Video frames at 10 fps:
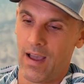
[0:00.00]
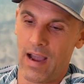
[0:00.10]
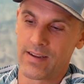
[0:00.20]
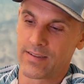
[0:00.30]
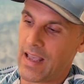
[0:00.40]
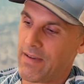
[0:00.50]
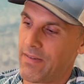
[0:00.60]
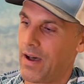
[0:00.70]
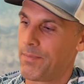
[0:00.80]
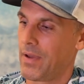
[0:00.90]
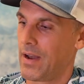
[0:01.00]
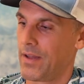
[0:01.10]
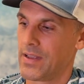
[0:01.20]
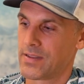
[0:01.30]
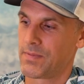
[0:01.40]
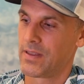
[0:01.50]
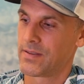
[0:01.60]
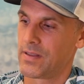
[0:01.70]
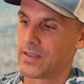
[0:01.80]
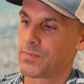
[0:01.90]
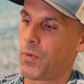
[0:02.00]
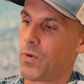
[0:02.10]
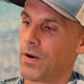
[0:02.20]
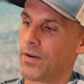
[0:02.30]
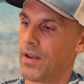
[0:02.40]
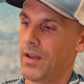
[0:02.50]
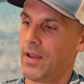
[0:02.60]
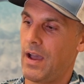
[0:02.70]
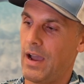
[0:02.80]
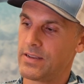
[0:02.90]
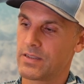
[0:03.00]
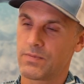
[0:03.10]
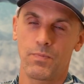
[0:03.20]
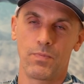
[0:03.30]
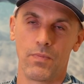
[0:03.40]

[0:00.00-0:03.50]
I just gave up, and on this port, I just